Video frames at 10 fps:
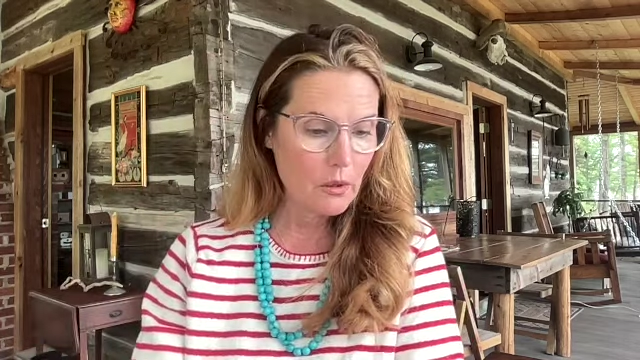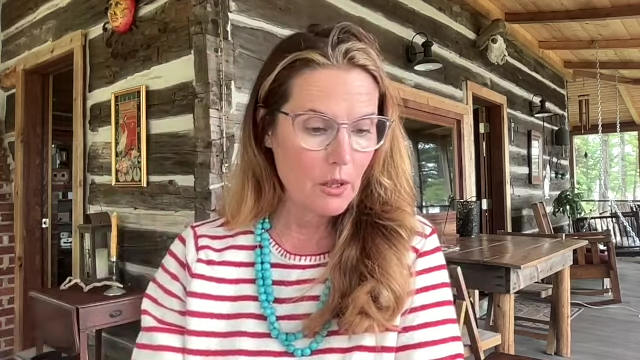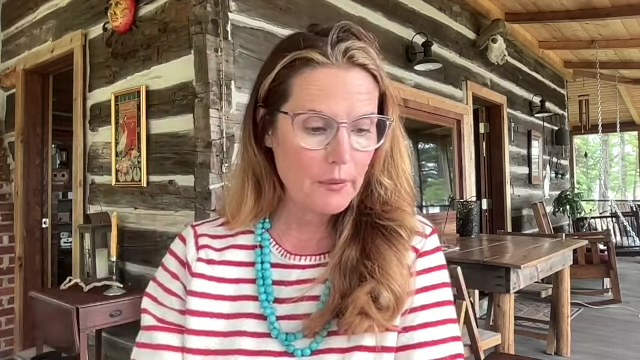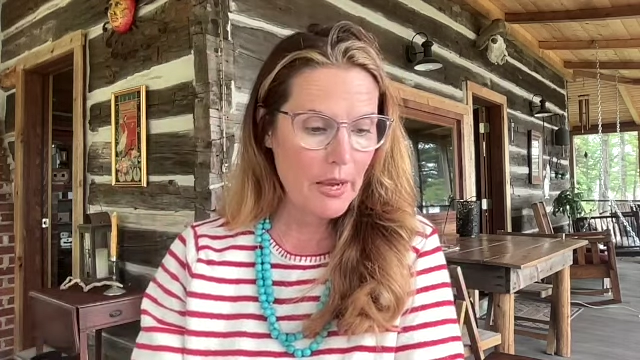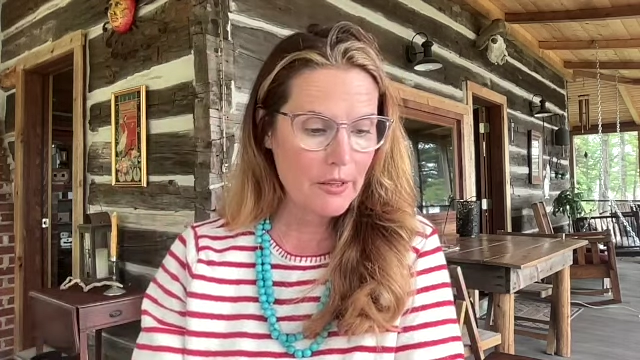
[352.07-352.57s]

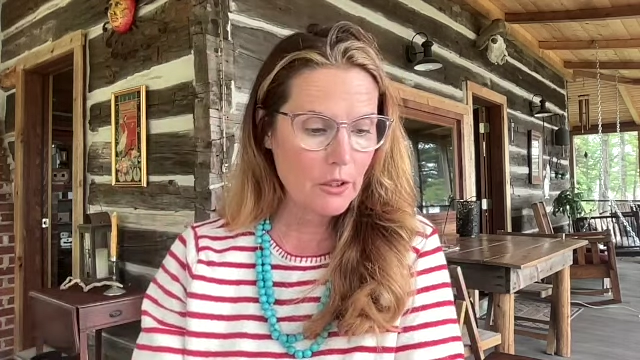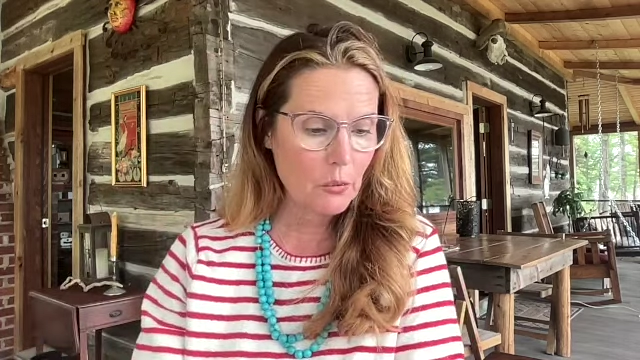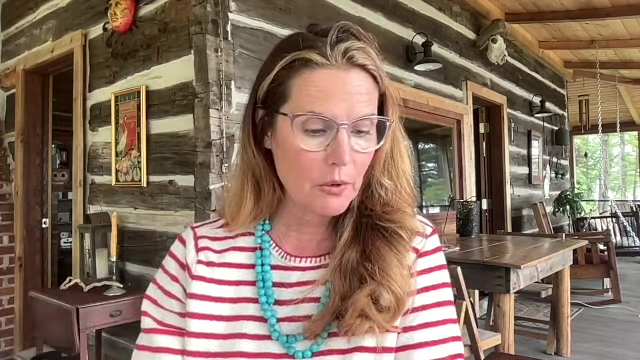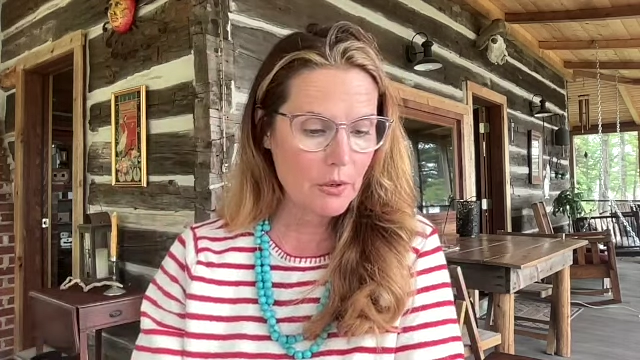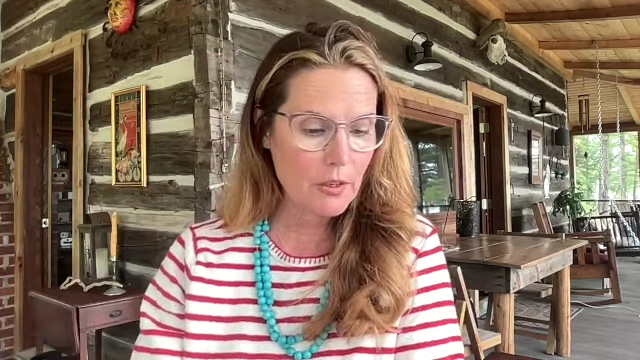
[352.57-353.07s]
let me ask it
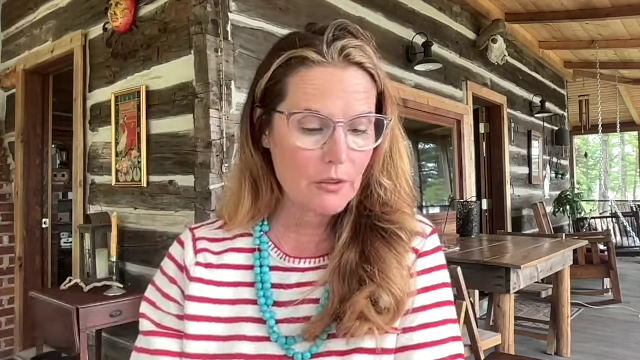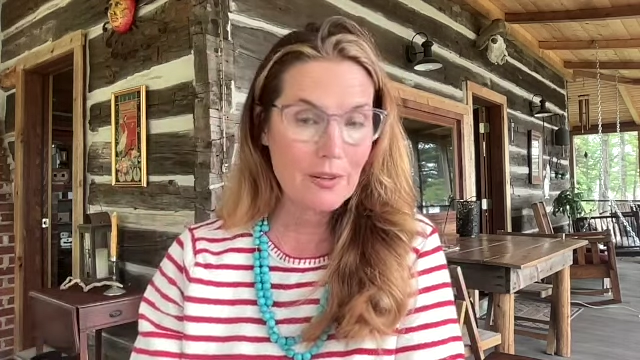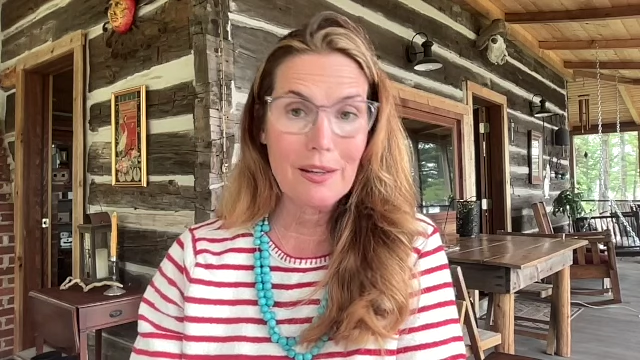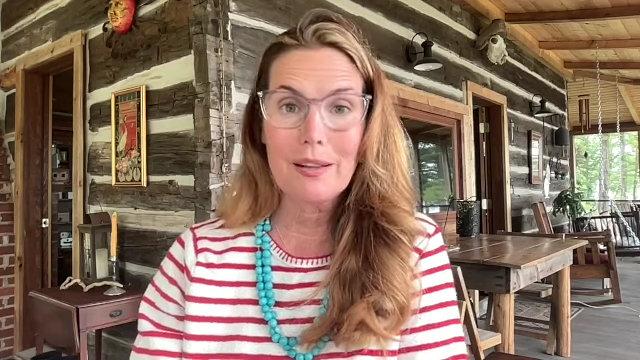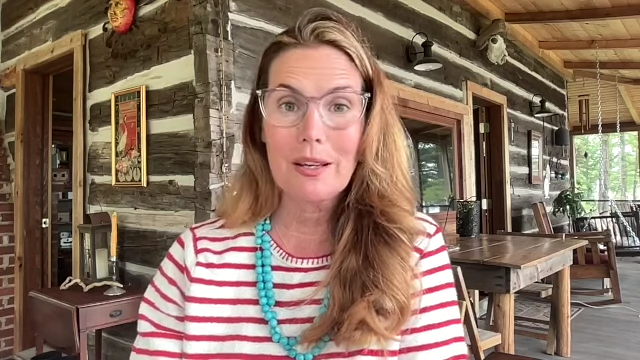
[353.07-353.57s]
what it is
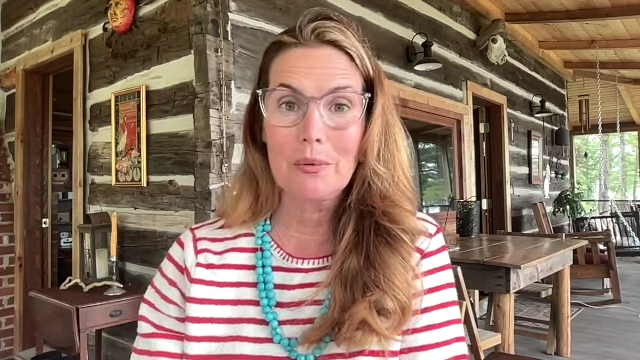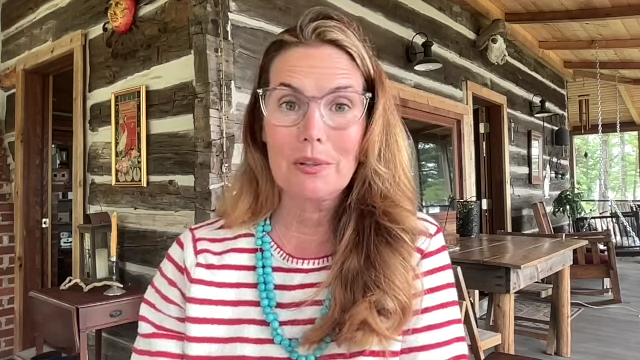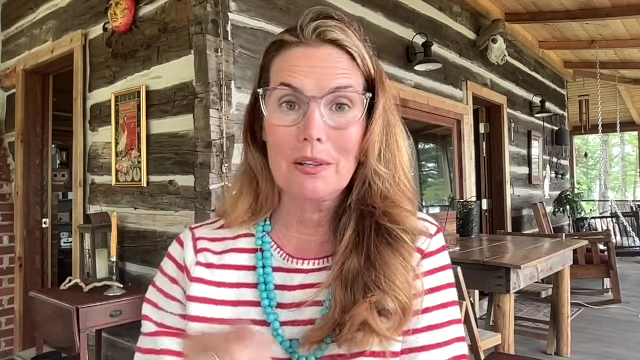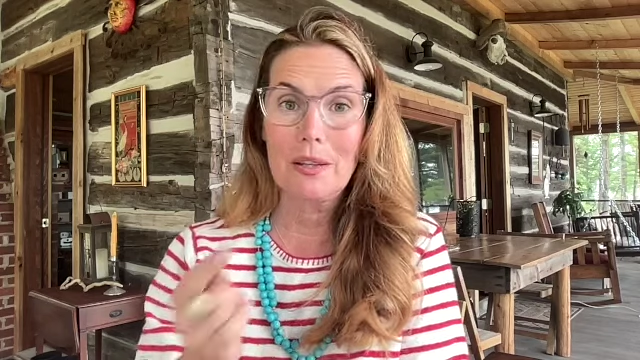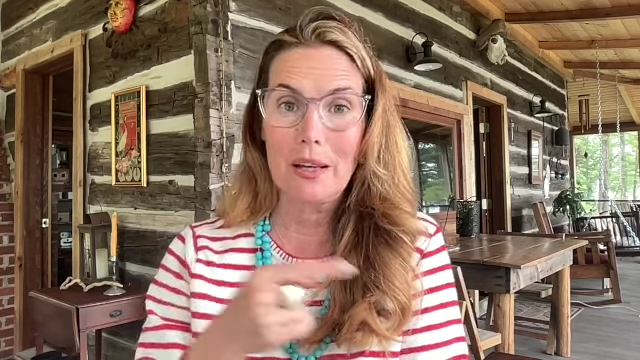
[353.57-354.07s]
and i think we
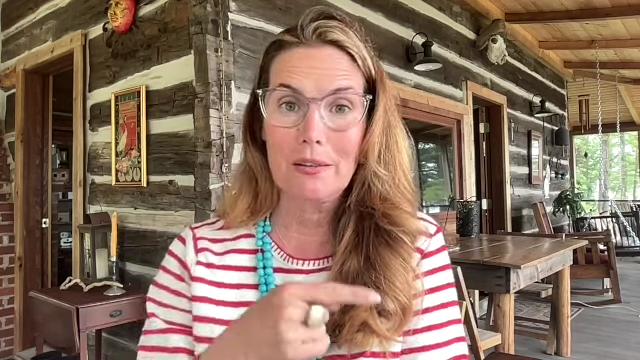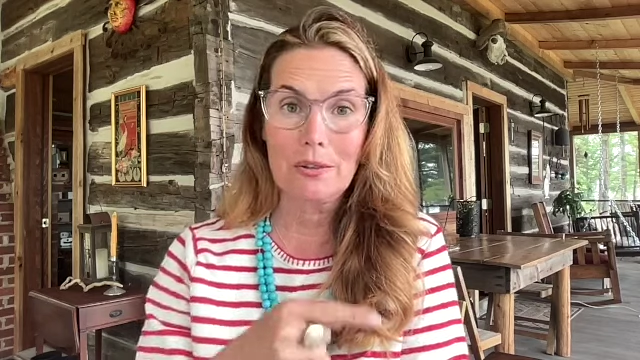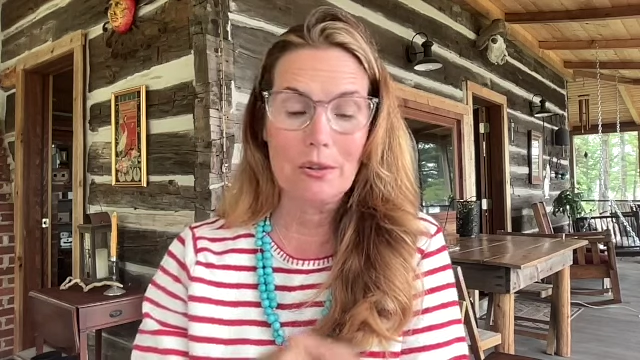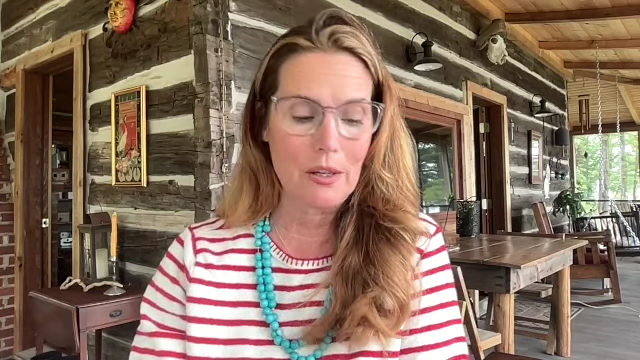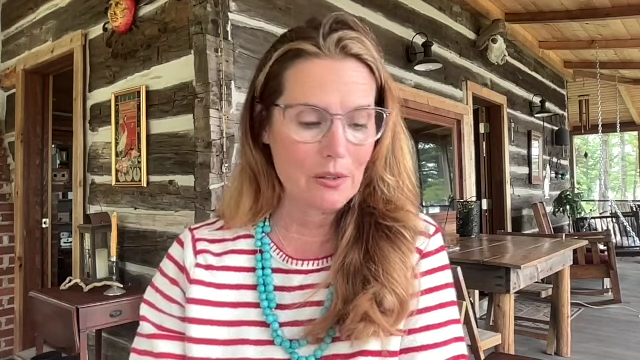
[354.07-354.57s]
did that
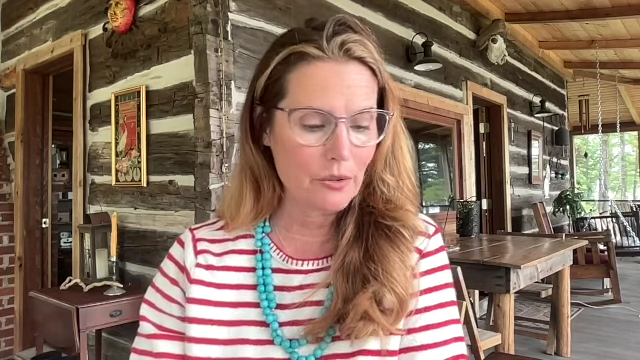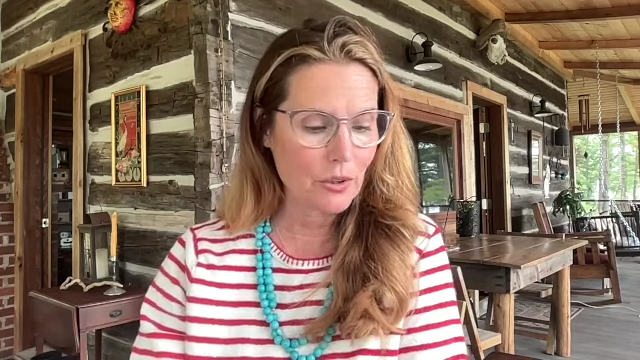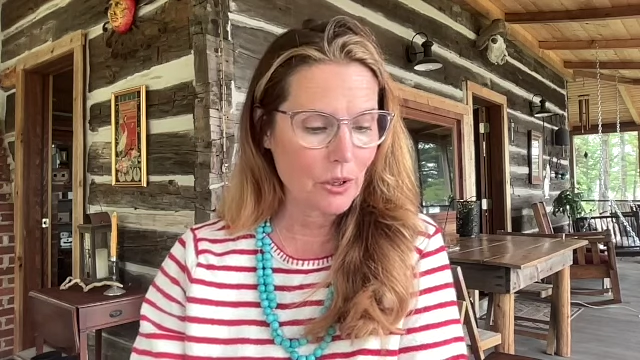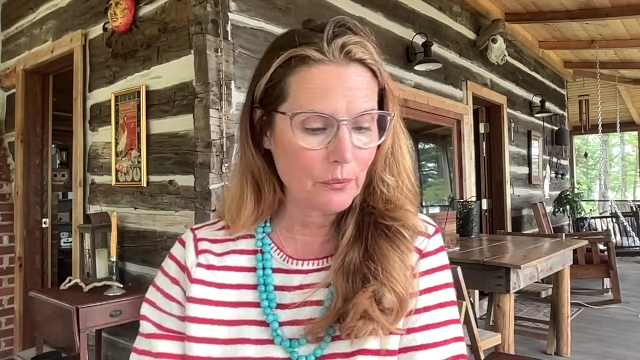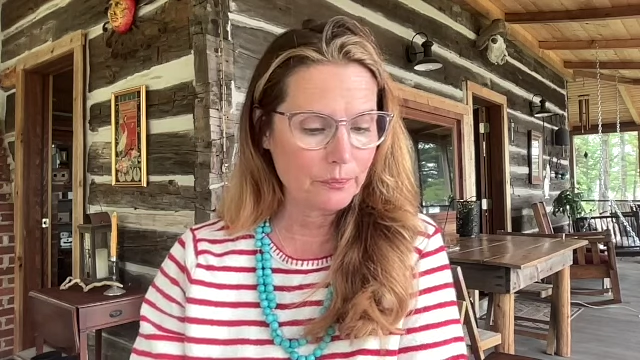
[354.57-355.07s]
two lessons
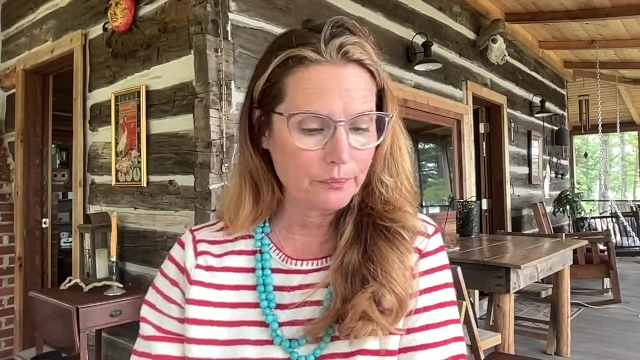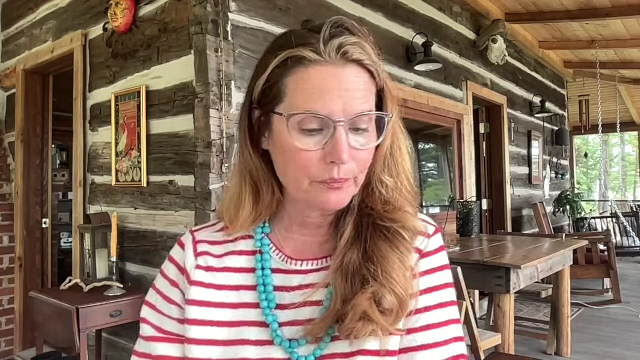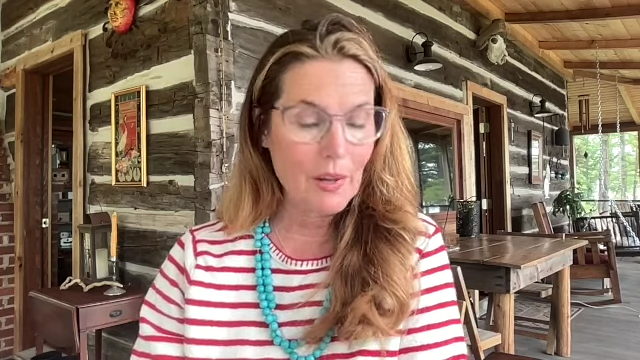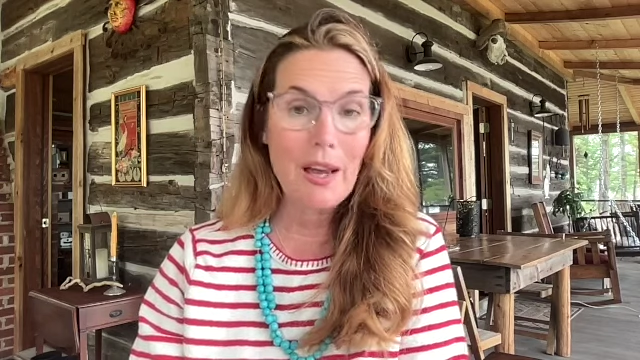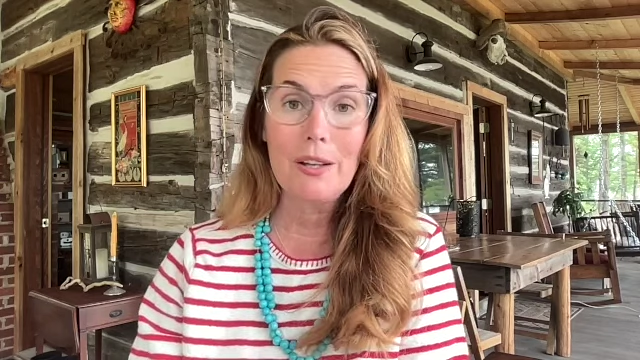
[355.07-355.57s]
ago
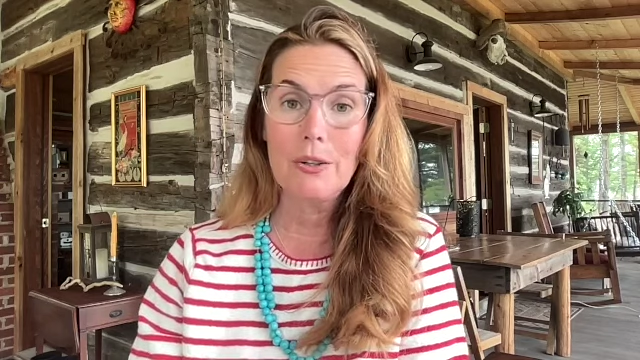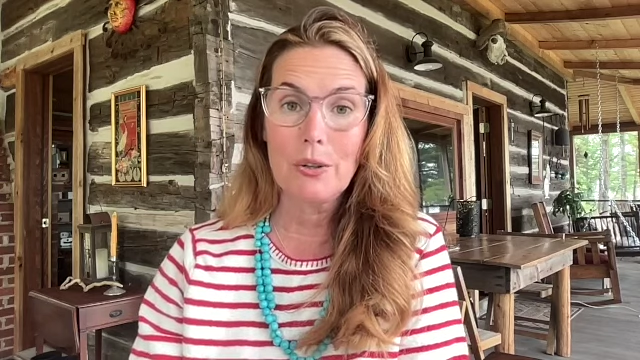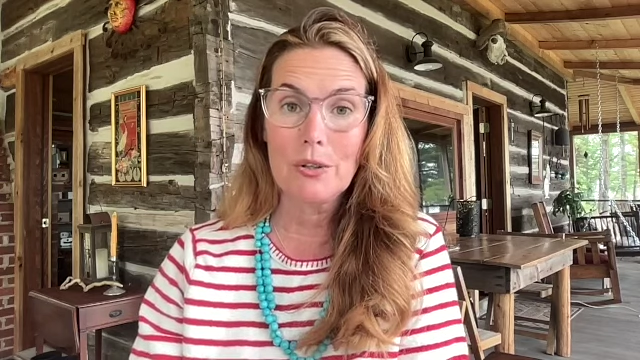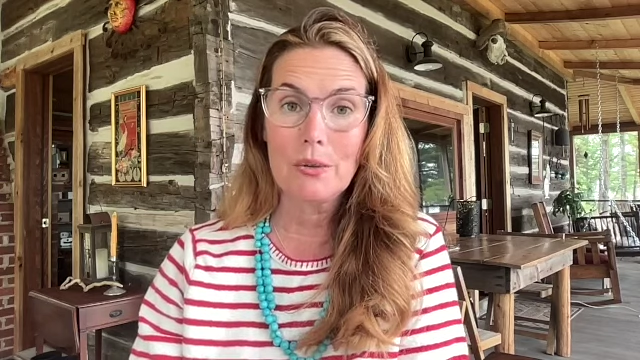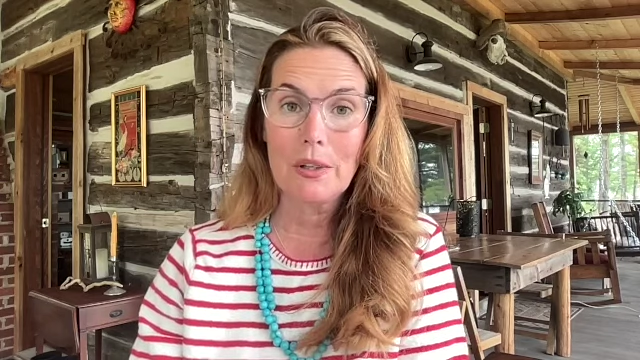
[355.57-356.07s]
and you
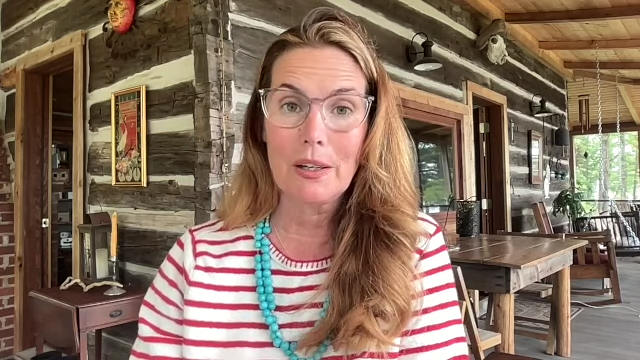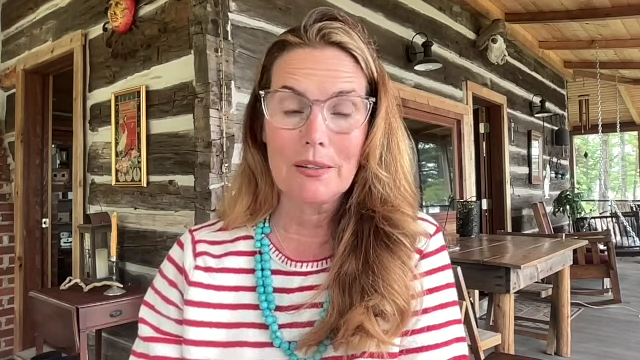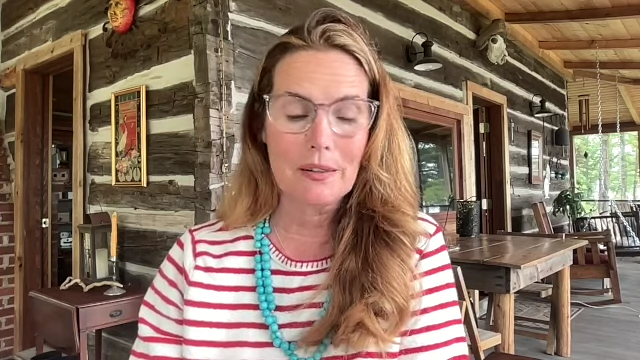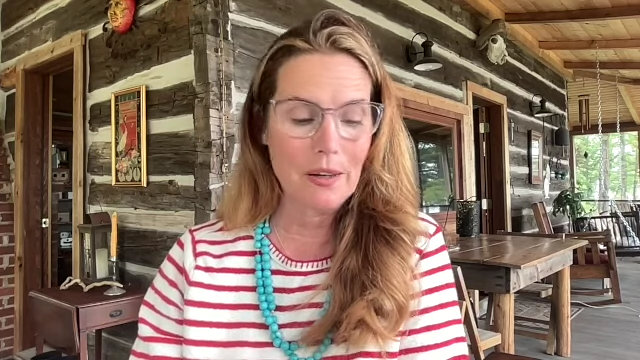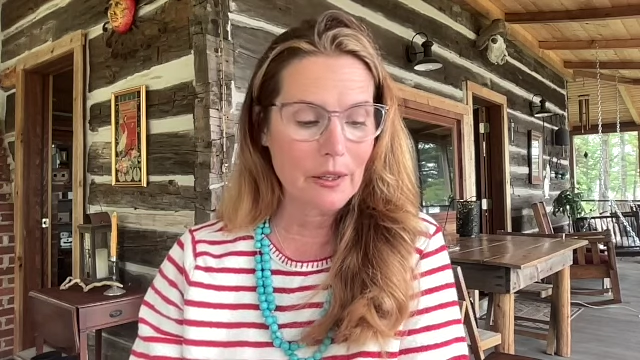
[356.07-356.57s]
can do it again
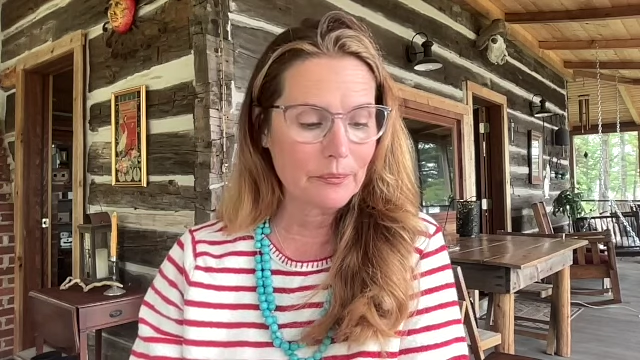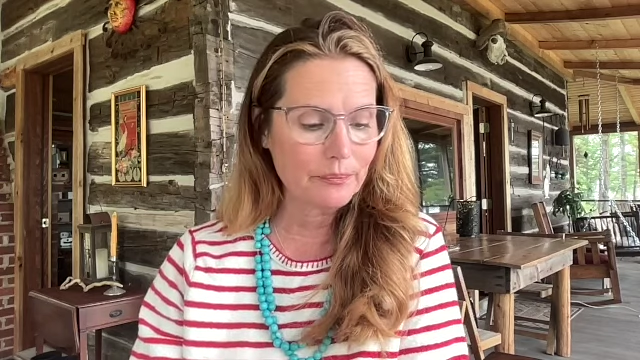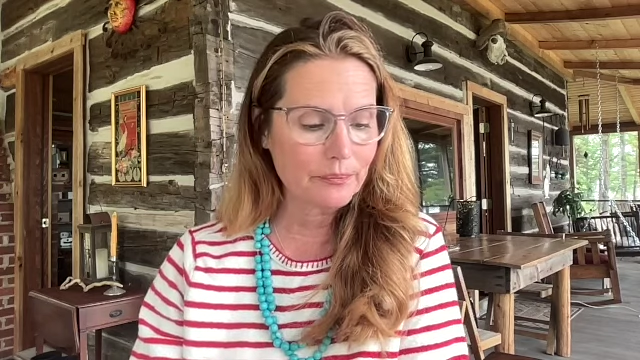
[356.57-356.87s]
today